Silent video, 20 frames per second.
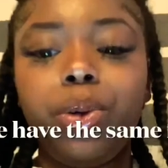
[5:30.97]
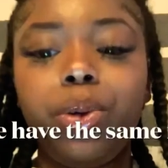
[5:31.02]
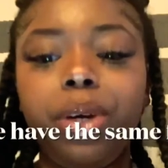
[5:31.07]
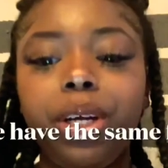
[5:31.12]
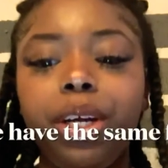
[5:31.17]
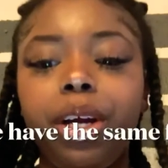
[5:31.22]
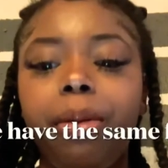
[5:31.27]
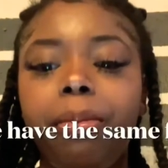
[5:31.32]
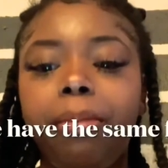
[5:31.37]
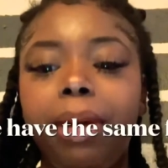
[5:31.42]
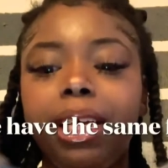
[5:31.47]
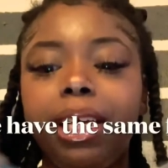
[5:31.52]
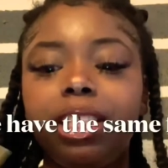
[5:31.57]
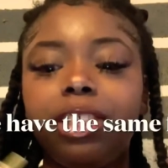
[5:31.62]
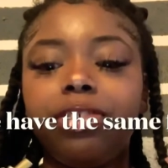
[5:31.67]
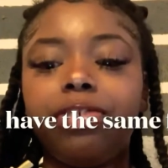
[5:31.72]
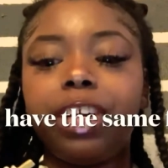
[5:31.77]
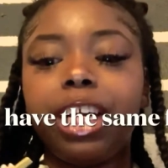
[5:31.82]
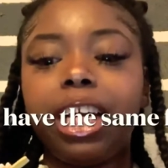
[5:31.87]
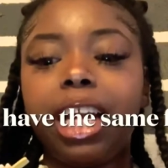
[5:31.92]
and your best
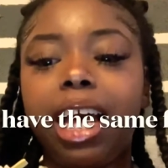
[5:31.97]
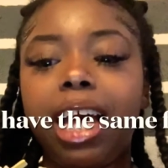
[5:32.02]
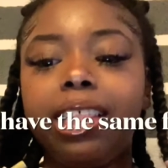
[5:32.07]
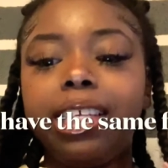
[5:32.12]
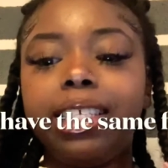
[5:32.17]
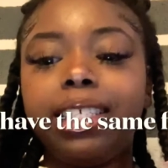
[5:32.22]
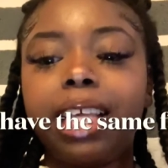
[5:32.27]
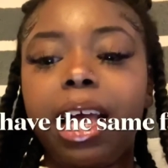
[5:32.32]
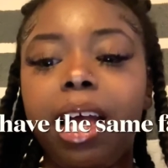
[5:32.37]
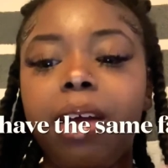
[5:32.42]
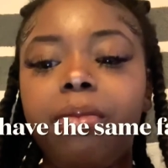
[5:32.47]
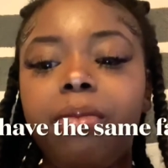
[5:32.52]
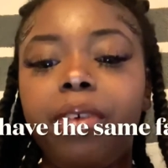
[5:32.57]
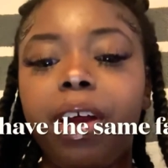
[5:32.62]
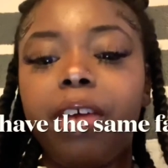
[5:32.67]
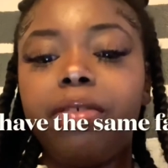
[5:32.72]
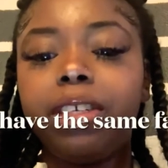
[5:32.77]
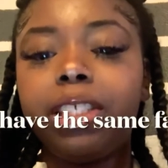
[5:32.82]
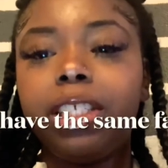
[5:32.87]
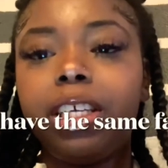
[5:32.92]
friend have the same
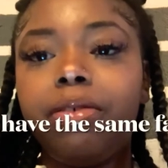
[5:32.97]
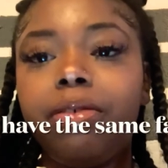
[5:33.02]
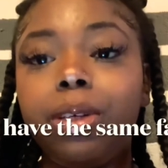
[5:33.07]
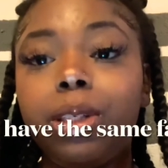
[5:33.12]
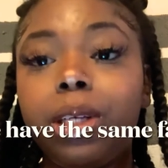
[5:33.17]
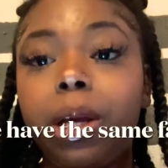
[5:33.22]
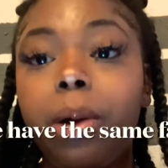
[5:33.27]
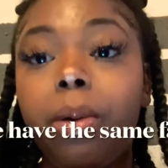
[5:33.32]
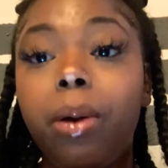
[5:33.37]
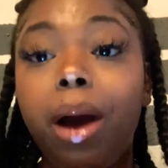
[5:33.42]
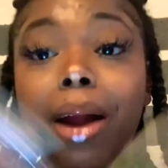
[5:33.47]
favorite TV show. I